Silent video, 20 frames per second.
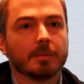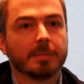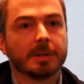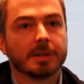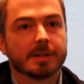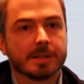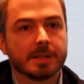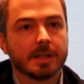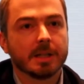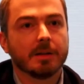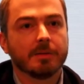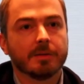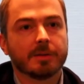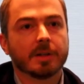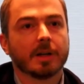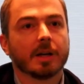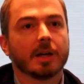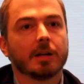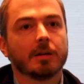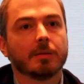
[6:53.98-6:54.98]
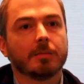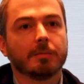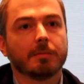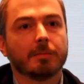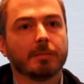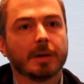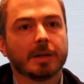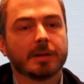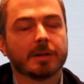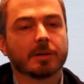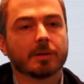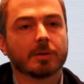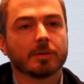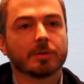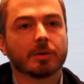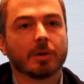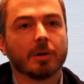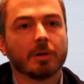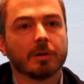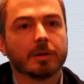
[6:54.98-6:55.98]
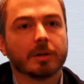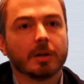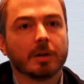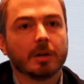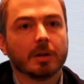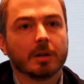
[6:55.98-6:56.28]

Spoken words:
perceived and better controlled,